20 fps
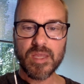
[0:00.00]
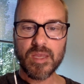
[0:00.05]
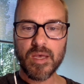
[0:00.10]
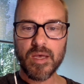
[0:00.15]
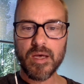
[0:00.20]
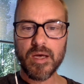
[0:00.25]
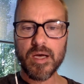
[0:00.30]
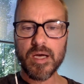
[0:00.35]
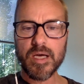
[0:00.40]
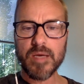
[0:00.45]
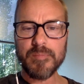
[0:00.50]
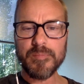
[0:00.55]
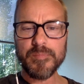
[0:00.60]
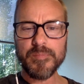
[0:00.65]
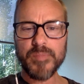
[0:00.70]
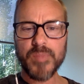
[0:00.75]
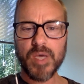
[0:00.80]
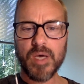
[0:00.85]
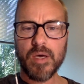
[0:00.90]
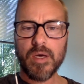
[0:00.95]

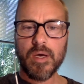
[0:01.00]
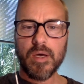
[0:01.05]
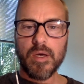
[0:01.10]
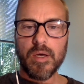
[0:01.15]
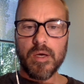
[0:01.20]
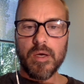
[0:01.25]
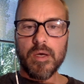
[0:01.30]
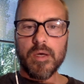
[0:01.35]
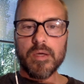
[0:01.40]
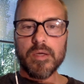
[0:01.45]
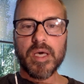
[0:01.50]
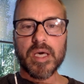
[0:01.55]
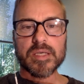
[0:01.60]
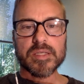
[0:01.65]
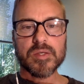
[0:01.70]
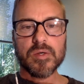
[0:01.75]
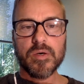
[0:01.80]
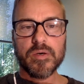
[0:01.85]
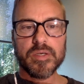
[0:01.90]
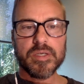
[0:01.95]

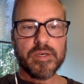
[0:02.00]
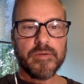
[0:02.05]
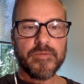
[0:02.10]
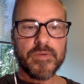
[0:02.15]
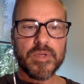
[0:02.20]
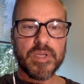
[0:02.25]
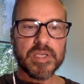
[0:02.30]
So if